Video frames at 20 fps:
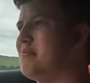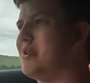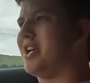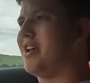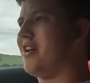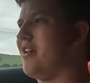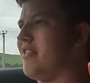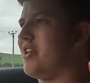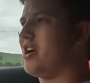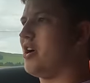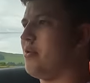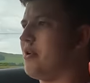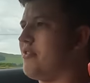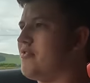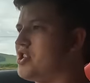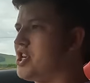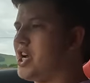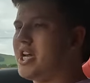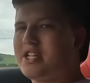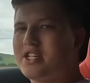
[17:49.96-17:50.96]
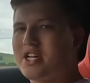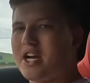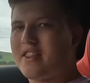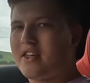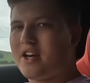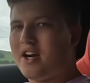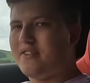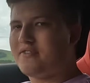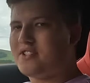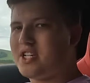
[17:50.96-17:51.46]
but I don't think I would have changed
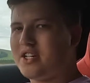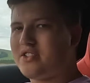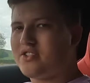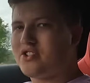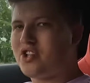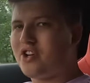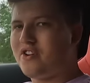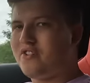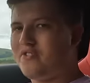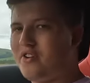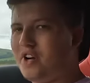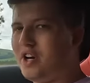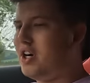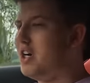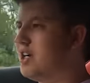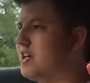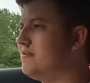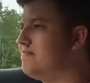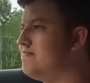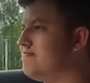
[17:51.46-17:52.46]
anything I've done so far.